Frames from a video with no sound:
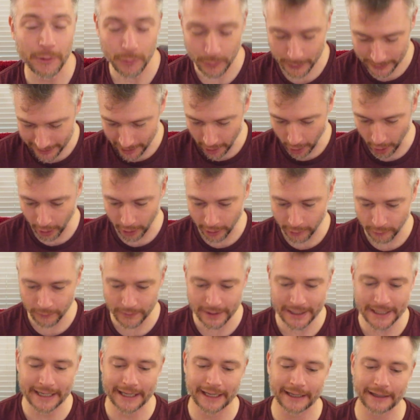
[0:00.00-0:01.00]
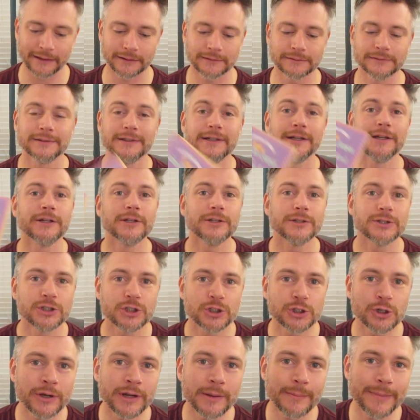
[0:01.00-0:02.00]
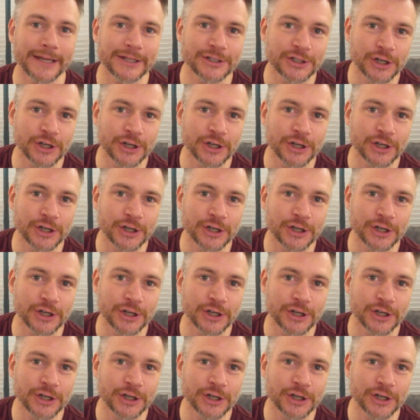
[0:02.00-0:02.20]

we are reading Junie B.